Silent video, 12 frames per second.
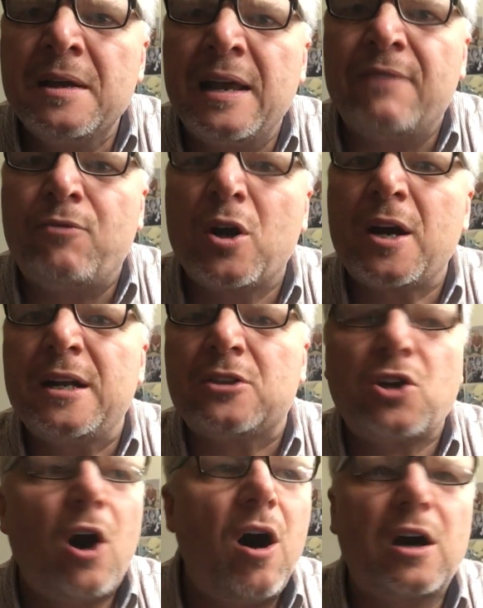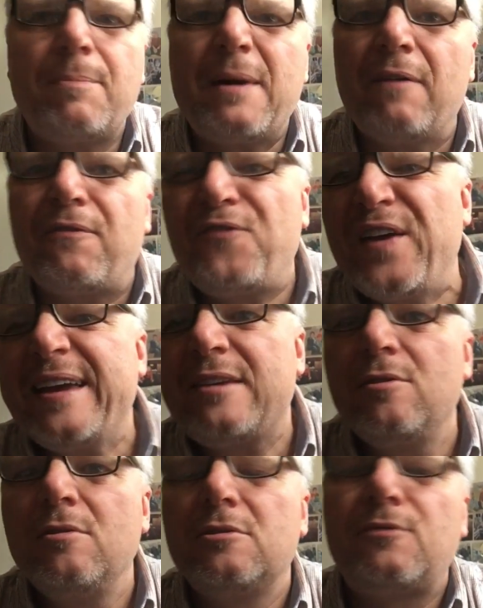And if we're going to talk about
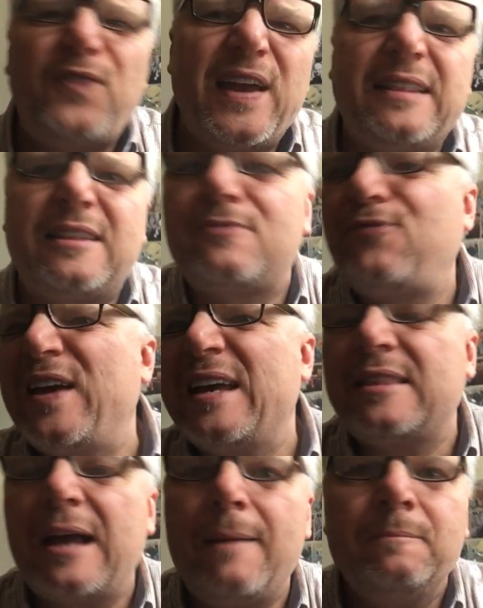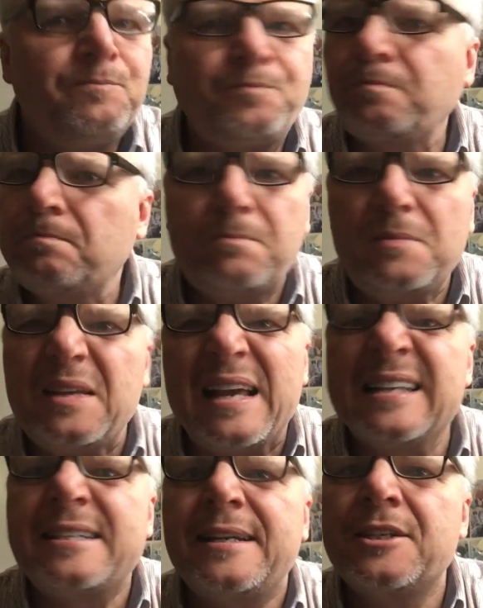fake news, fake this, fake that,
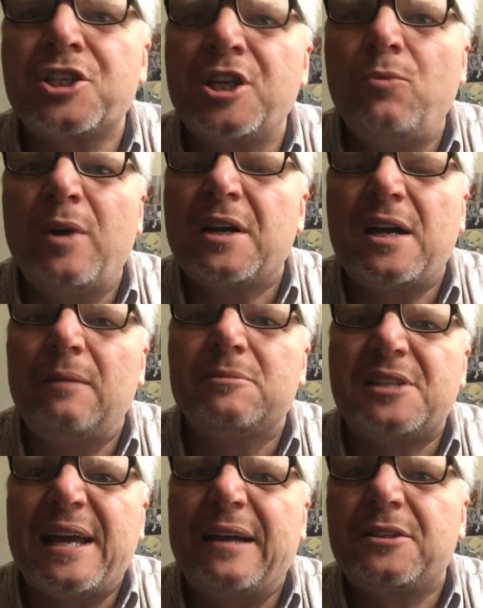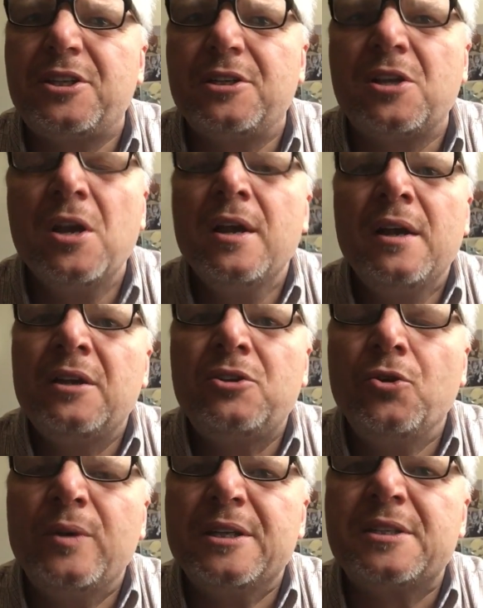essentially what it comes down to is,
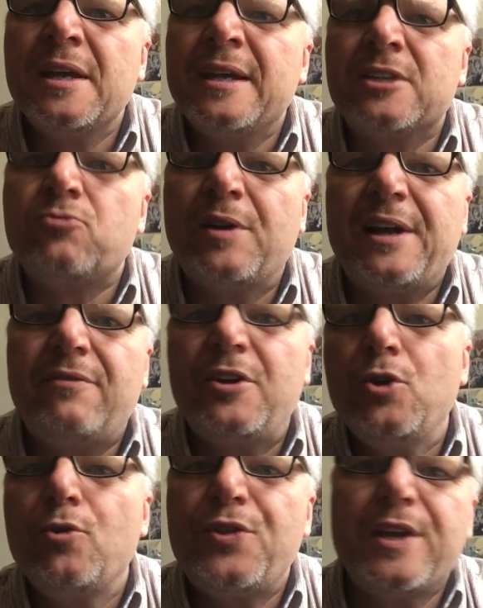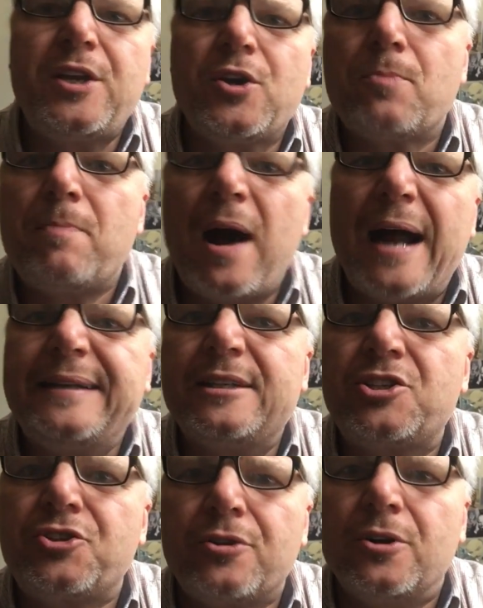to is, is whatever you think in your mind
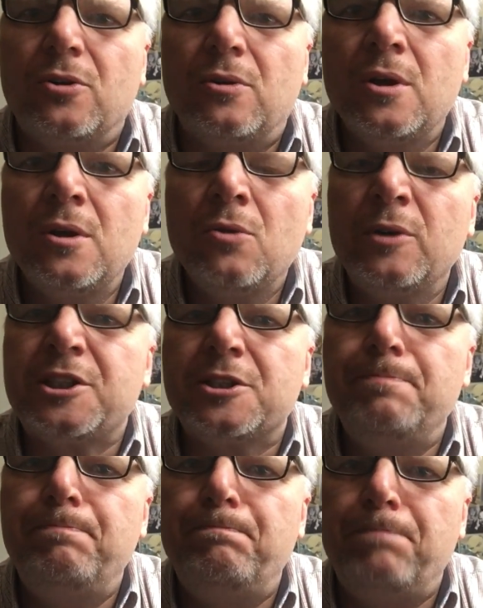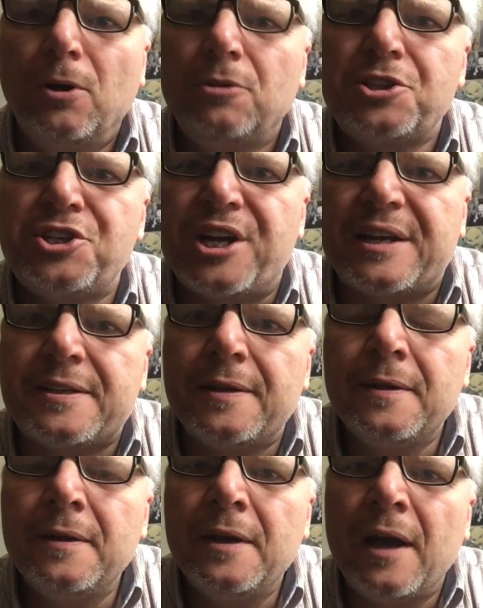is true, which is bullshit.
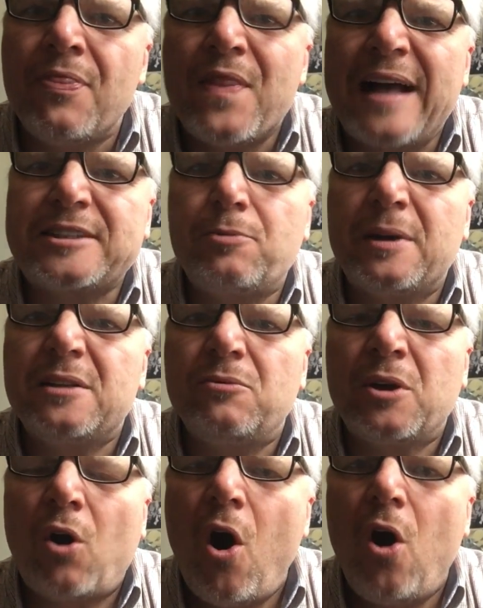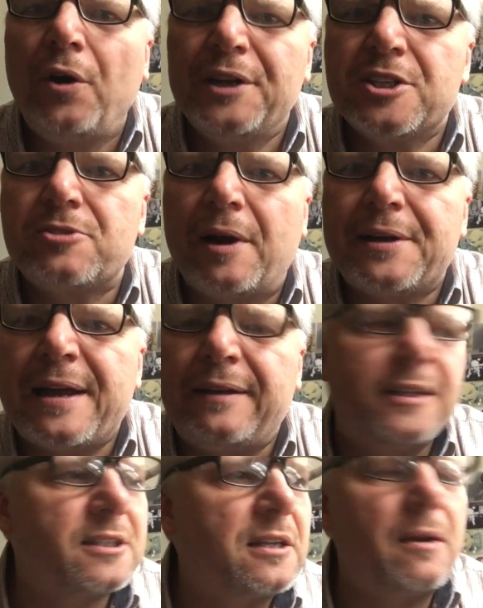And that's what it, all it is right
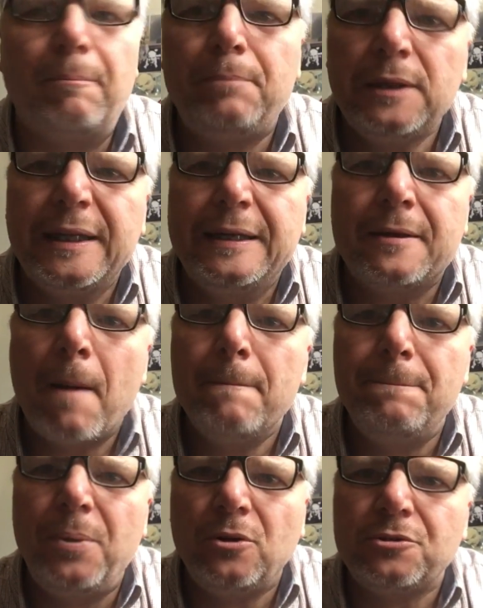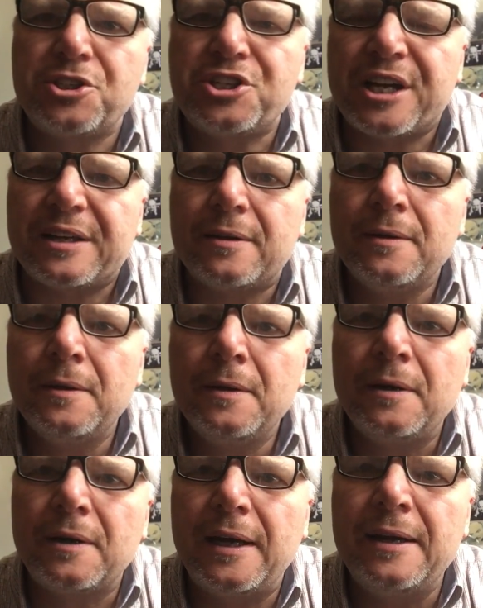now is complete bullshit.
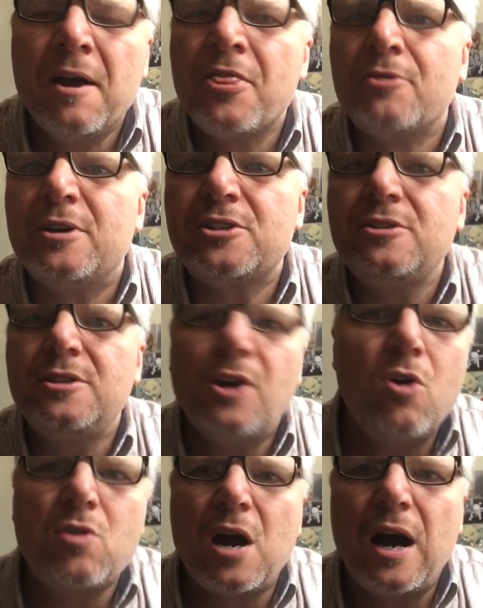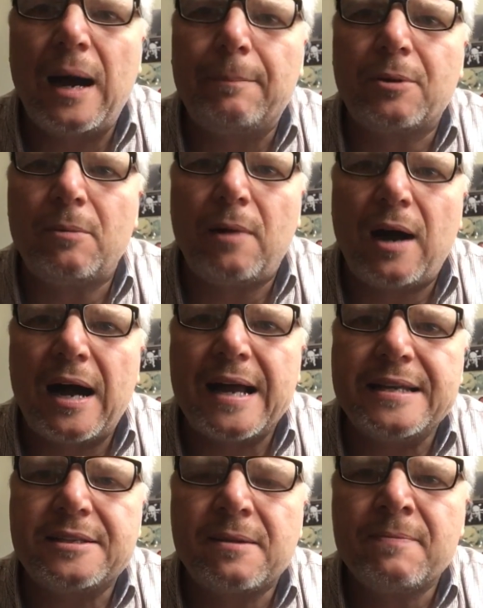Okay? There is no
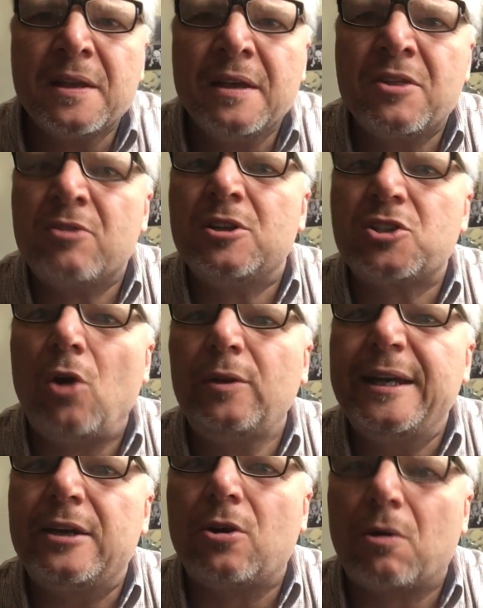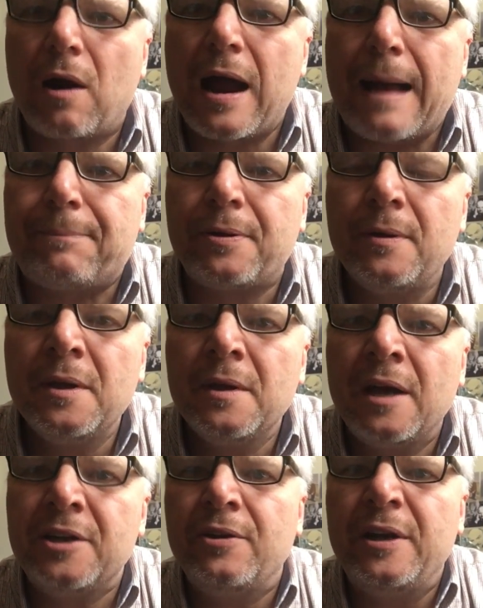compromise. There is only crap.
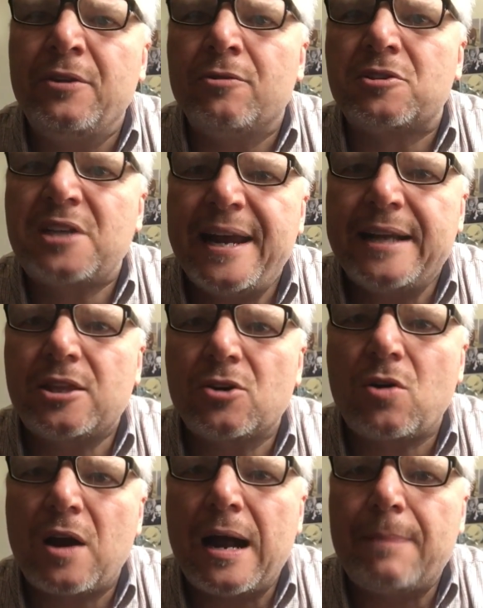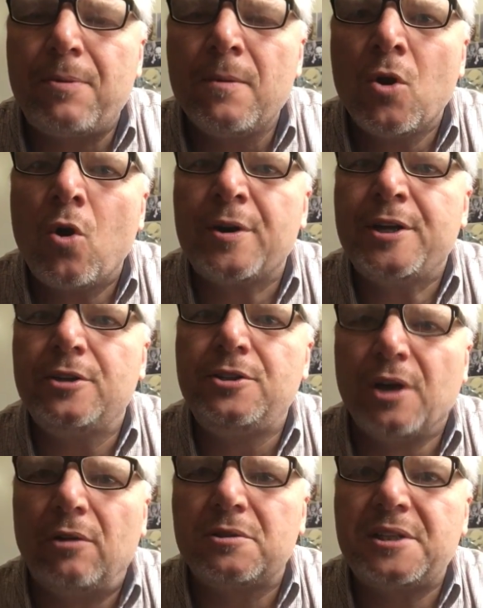And you either take the crap or you
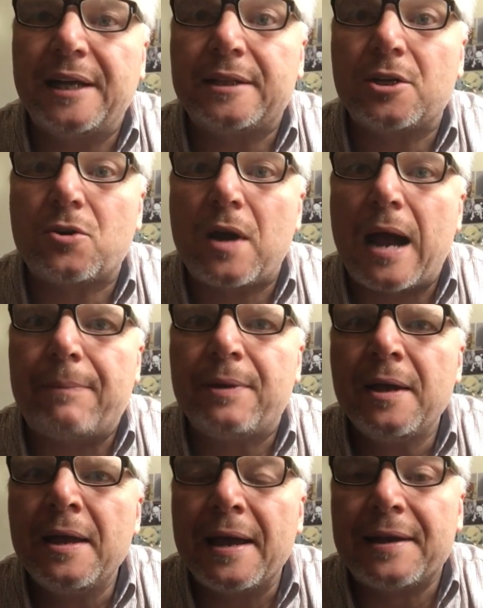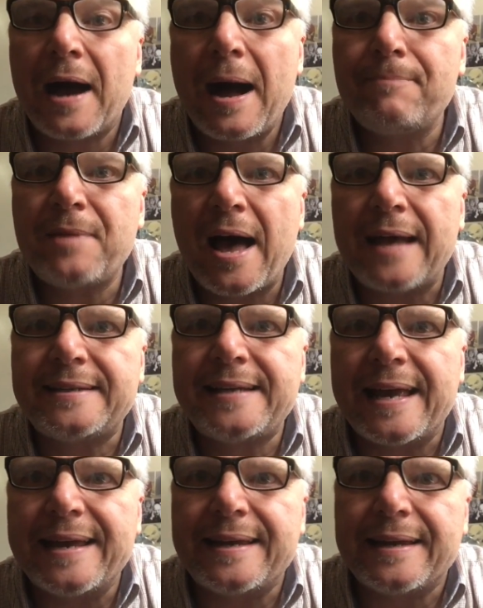don't take the crap. And I'm not
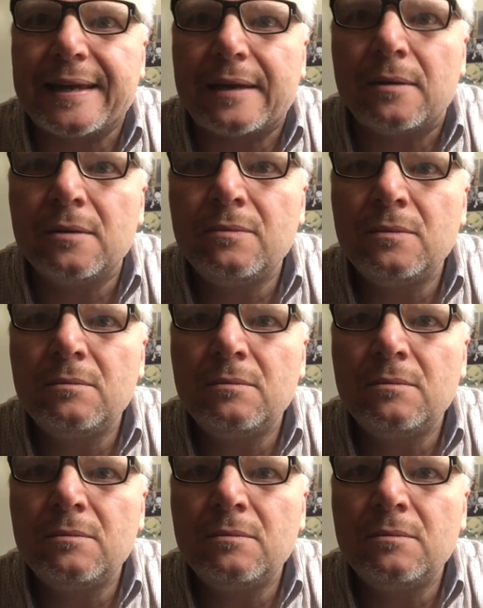taking it.